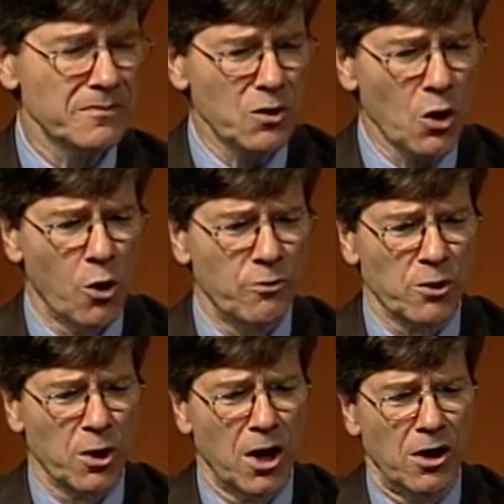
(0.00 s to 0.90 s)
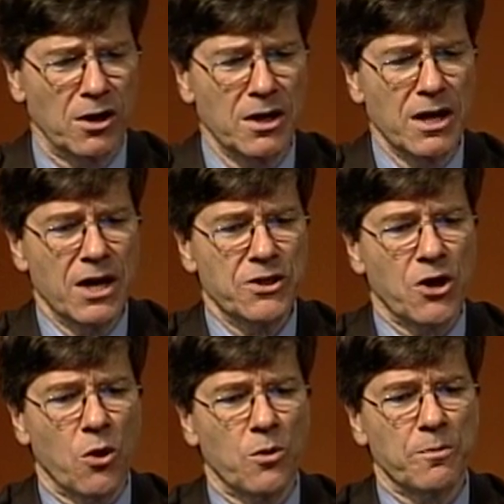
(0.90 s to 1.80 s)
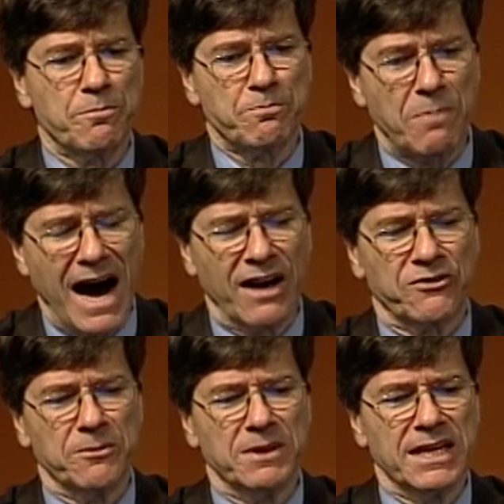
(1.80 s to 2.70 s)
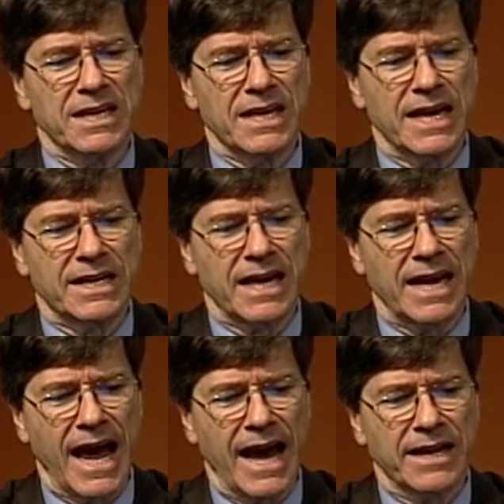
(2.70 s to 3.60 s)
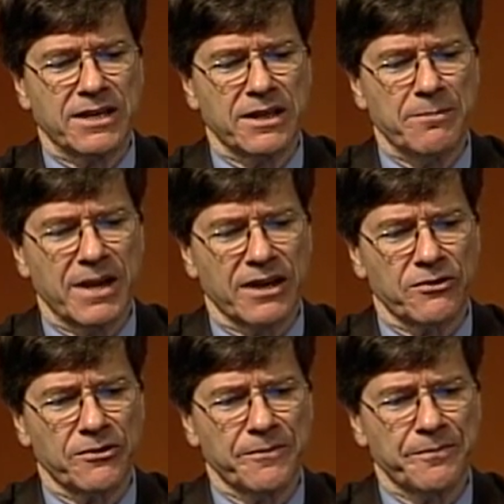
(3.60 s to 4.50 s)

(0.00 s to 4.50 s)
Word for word: overall, though possibly it can add to the mix.